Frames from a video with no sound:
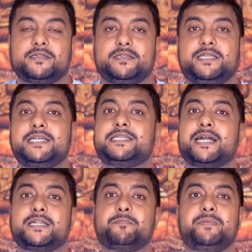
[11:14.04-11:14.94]
These
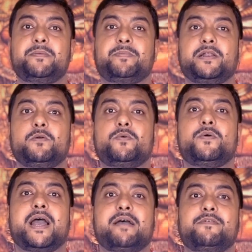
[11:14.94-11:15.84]
are the people
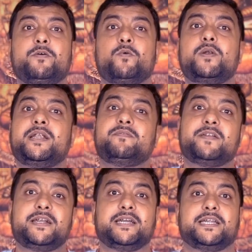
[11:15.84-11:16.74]
who have a whole
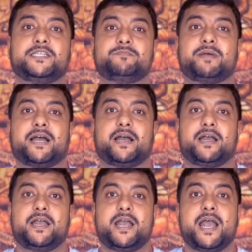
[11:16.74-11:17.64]
different charisma,
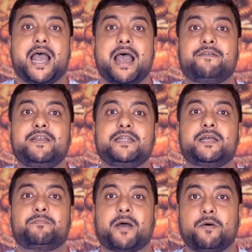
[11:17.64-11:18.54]
having
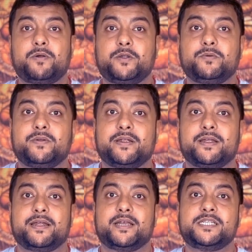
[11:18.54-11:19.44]
the power to
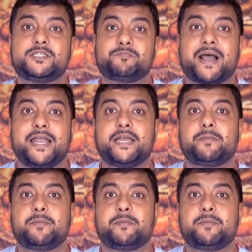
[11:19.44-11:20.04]
inspire